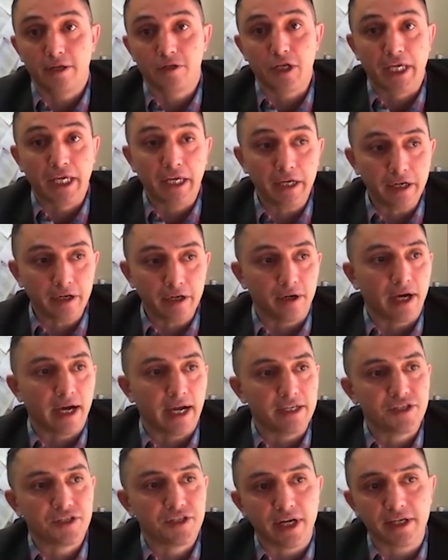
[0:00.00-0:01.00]
Here
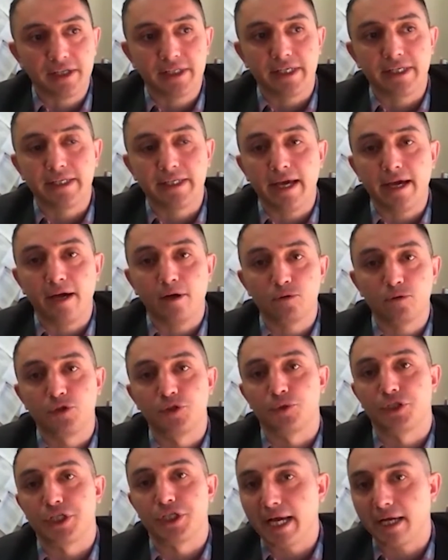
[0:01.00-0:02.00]
I started now
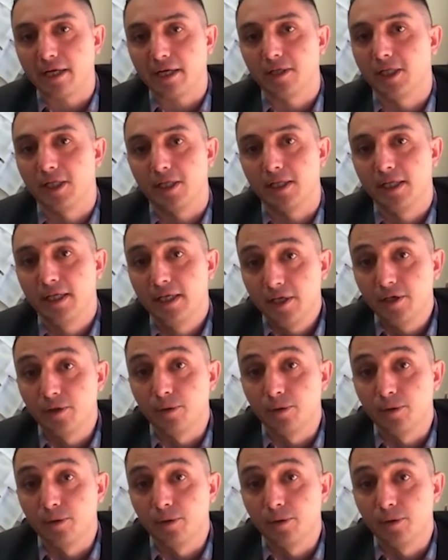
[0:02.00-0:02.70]
to tackle